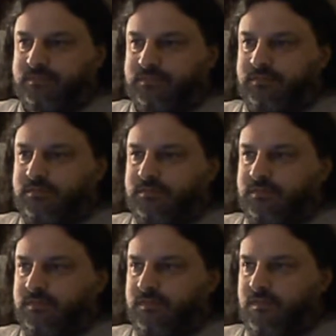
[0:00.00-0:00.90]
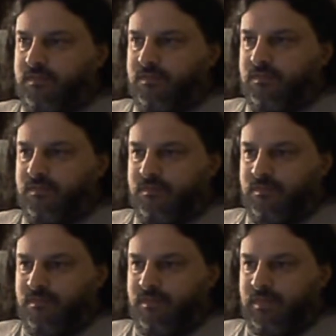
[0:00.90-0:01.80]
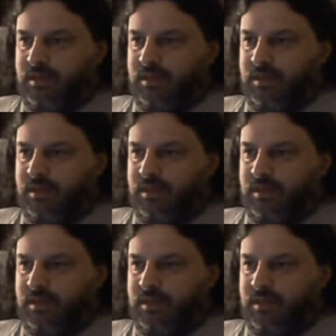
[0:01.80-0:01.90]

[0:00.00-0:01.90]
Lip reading: Nothing is said.